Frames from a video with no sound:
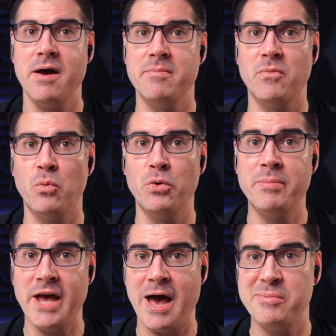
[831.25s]
would be
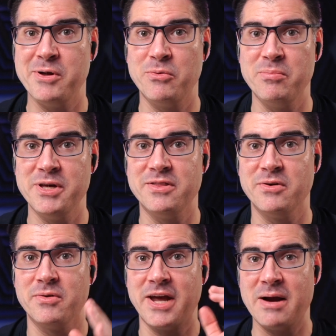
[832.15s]
happening would be
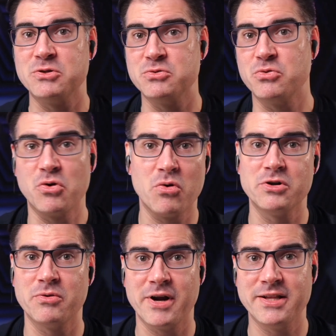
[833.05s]
the cameras would record
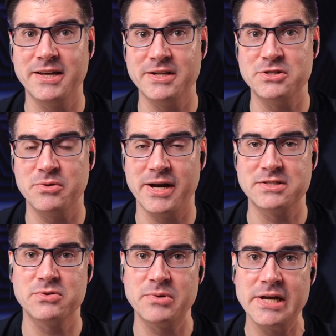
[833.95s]
directly into
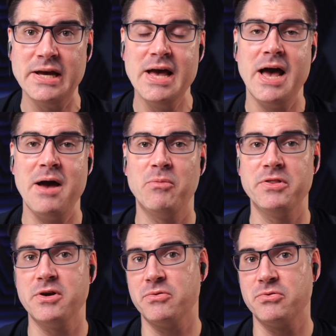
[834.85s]
S3 whether you
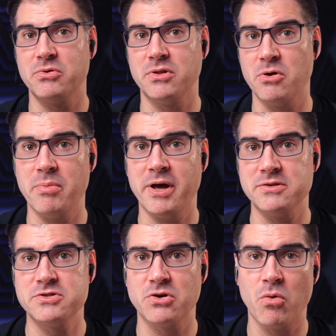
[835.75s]
go through a load
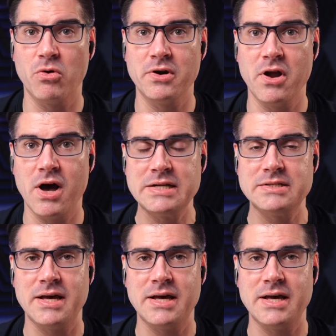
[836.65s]
balancer or not.